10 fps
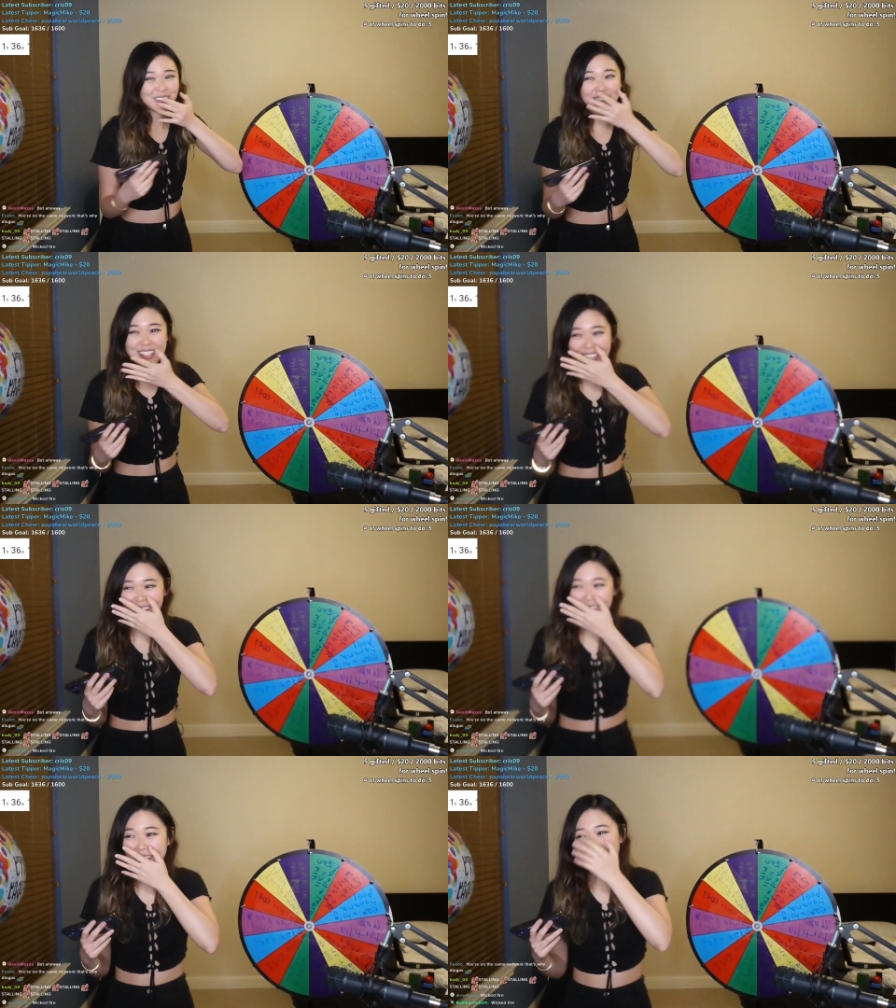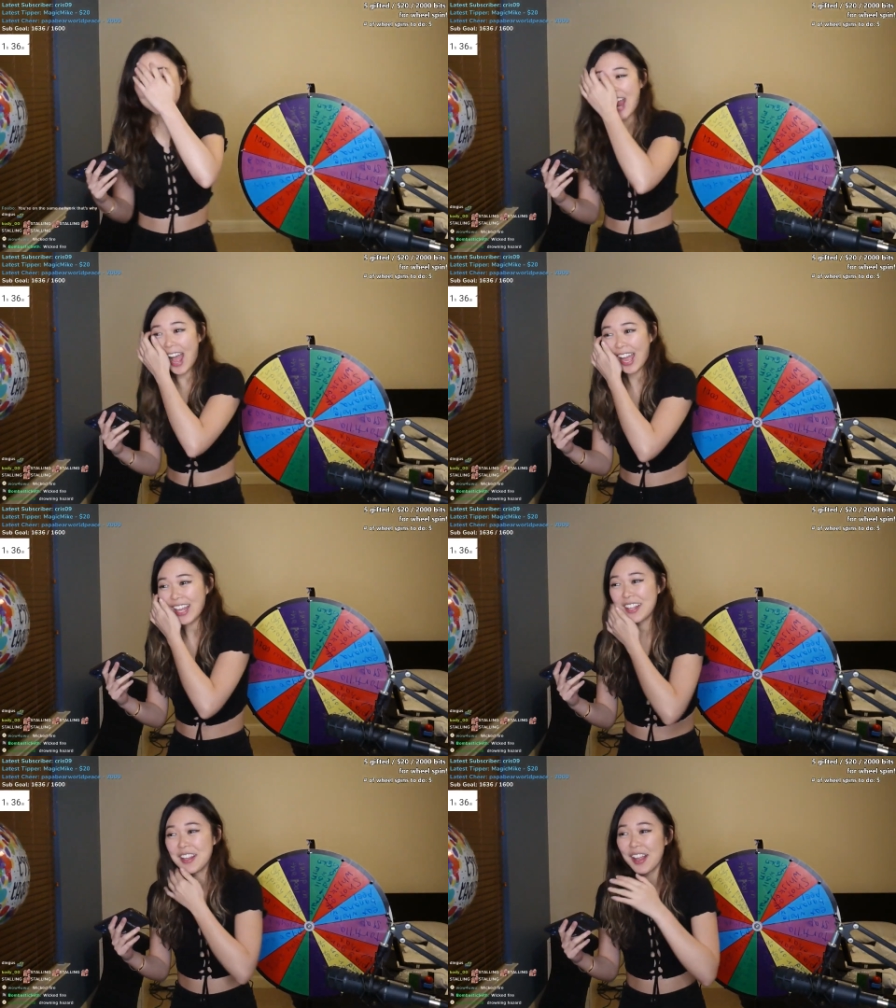what'd you know? Chat,
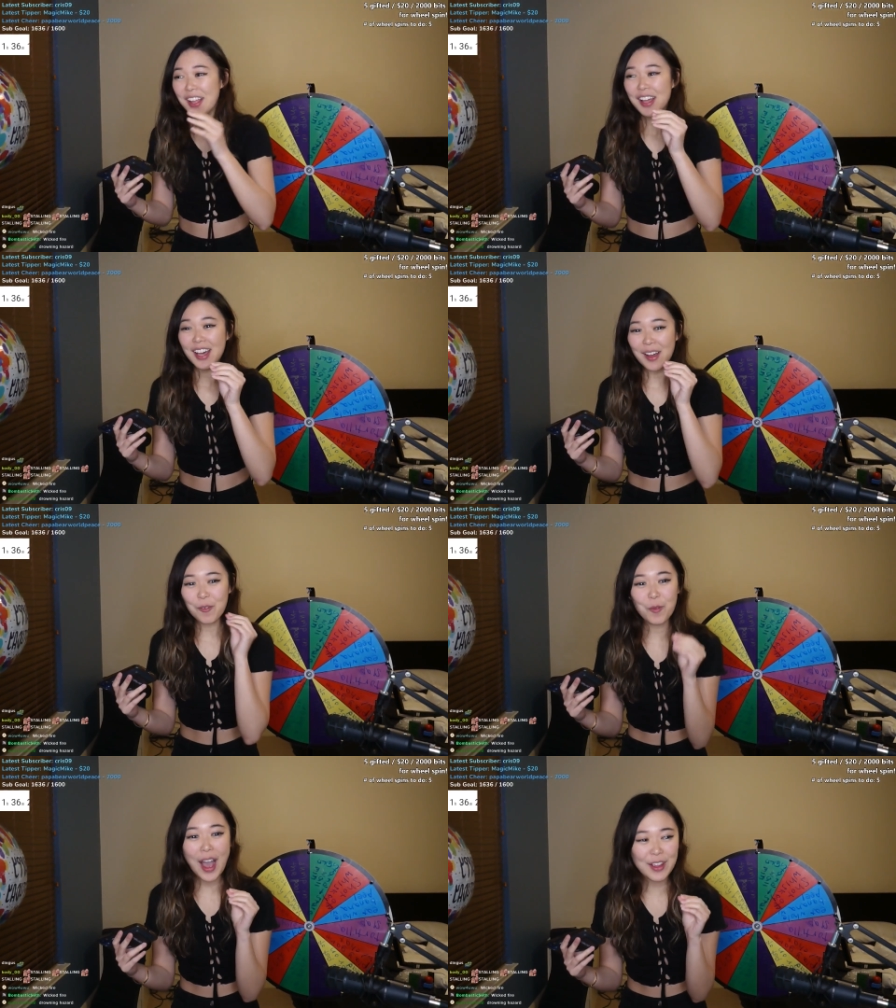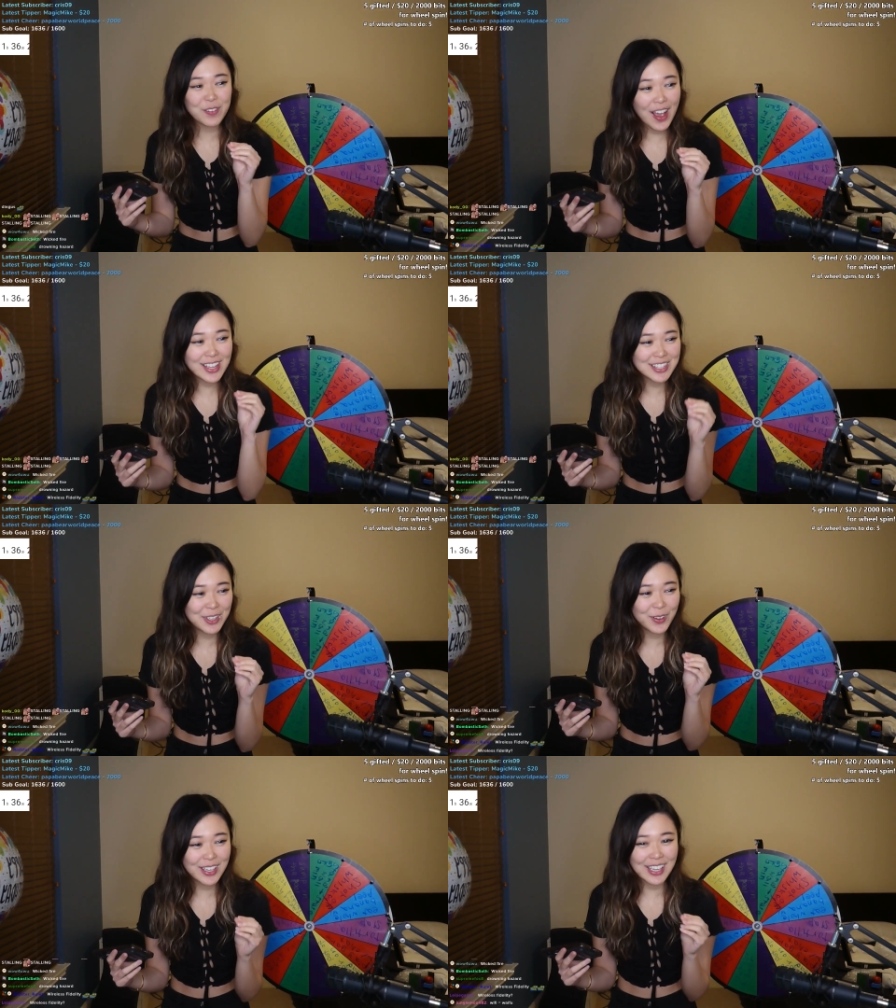Wi-Fi is
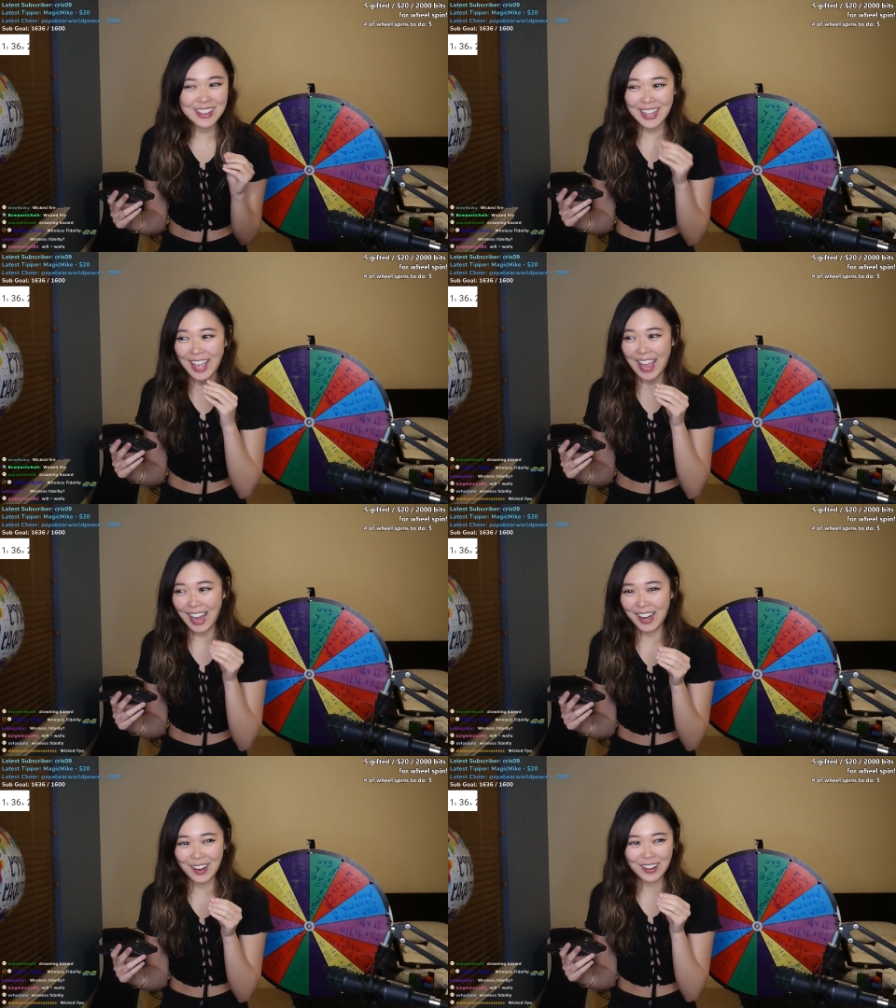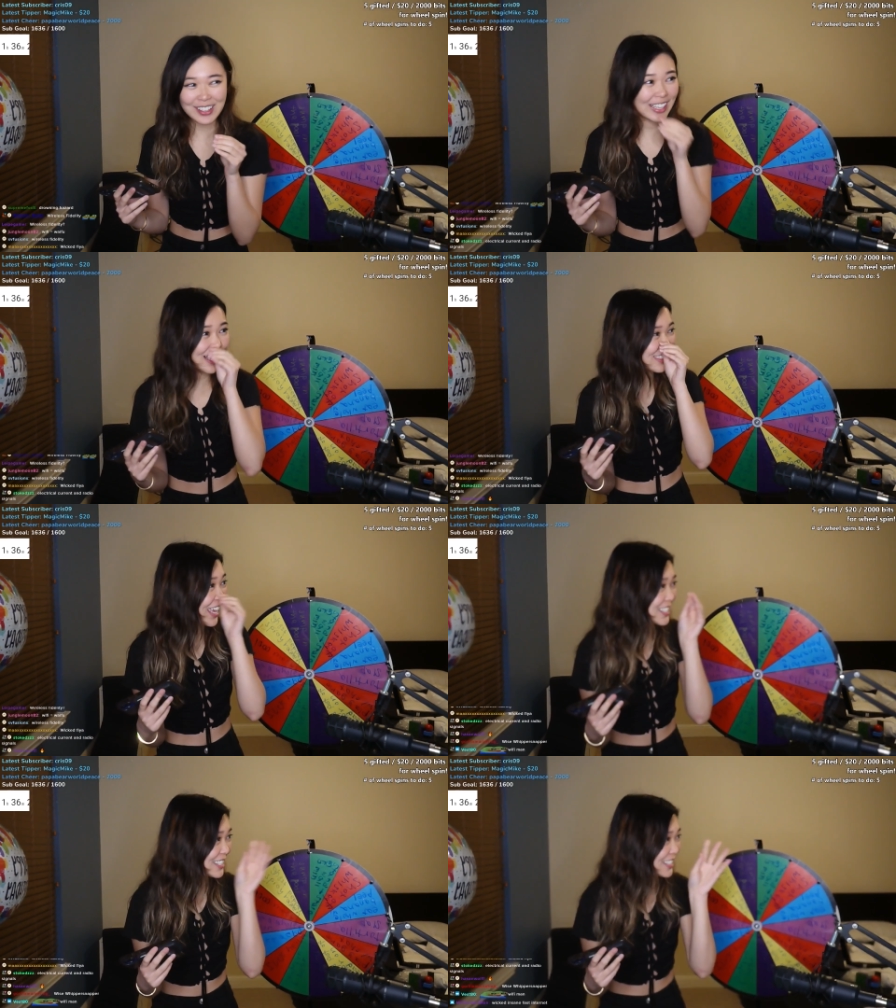literally in the air. Like, that's